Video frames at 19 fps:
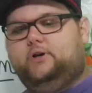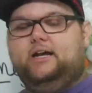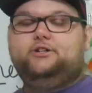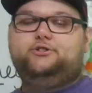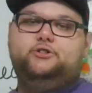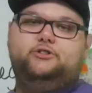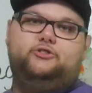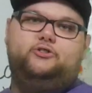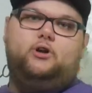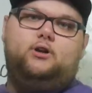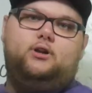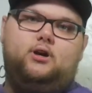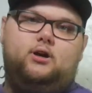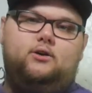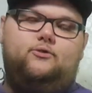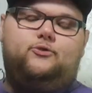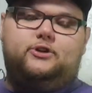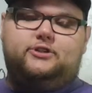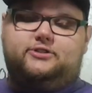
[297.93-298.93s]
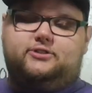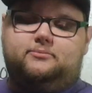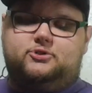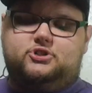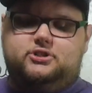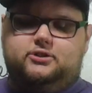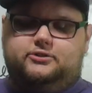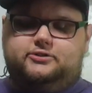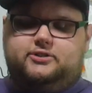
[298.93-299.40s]
actually starting off with some
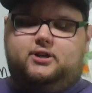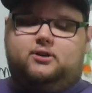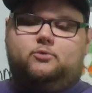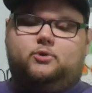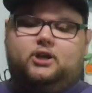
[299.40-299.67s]
shields here,